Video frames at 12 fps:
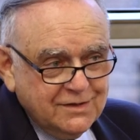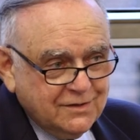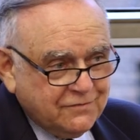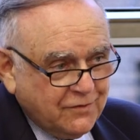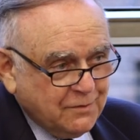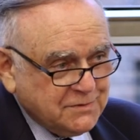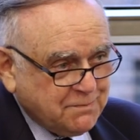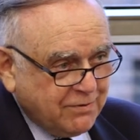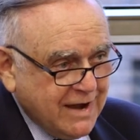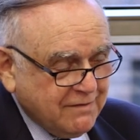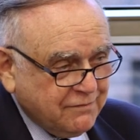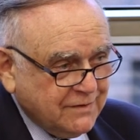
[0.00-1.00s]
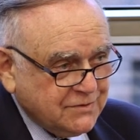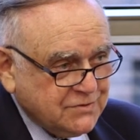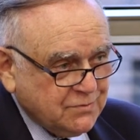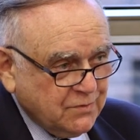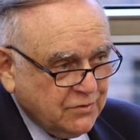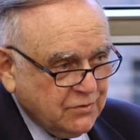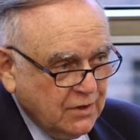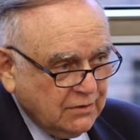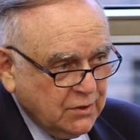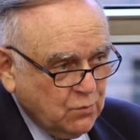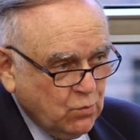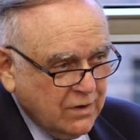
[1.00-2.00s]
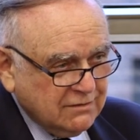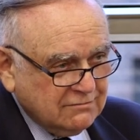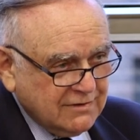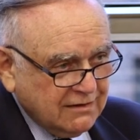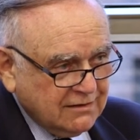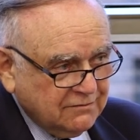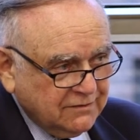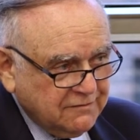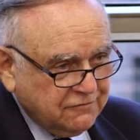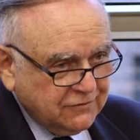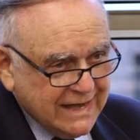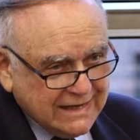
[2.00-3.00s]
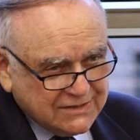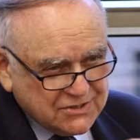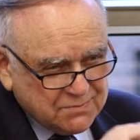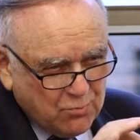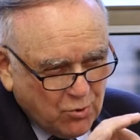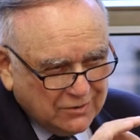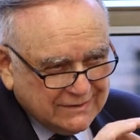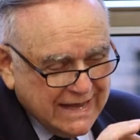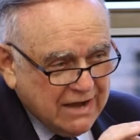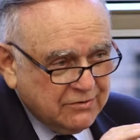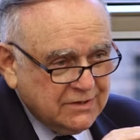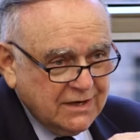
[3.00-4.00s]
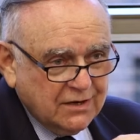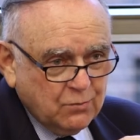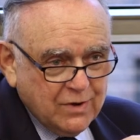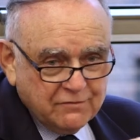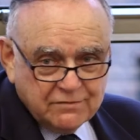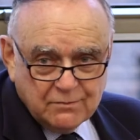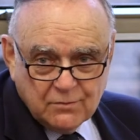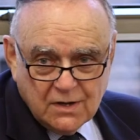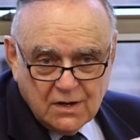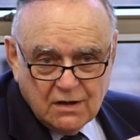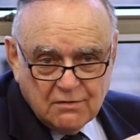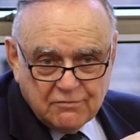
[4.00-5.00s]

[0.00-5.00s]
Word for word: the firm's profits with only one relatively flat, small down year went from